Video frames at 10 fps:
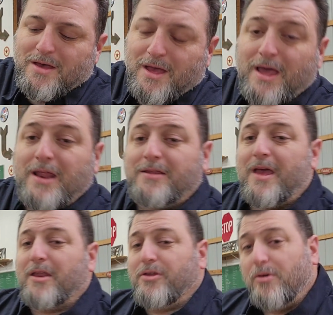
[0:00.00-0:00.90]
I got a
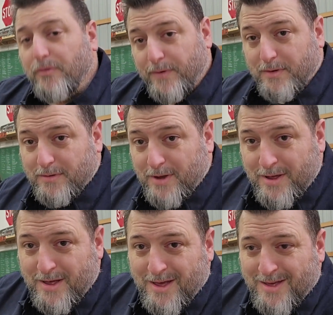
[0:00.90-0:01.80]
tattoo of it.
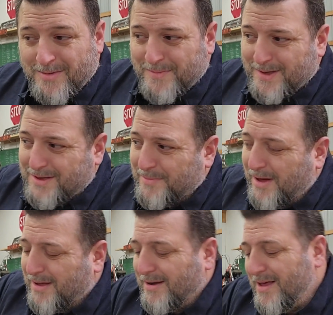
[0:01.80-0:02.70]
I mean, come
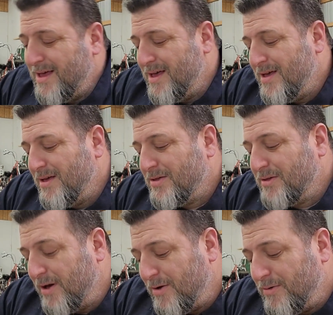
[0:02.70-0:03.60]
on.
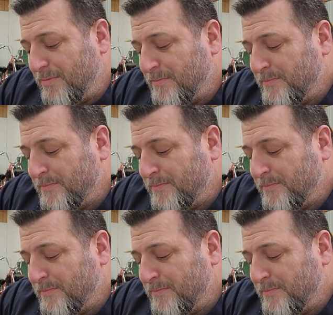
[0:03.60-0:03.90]
So,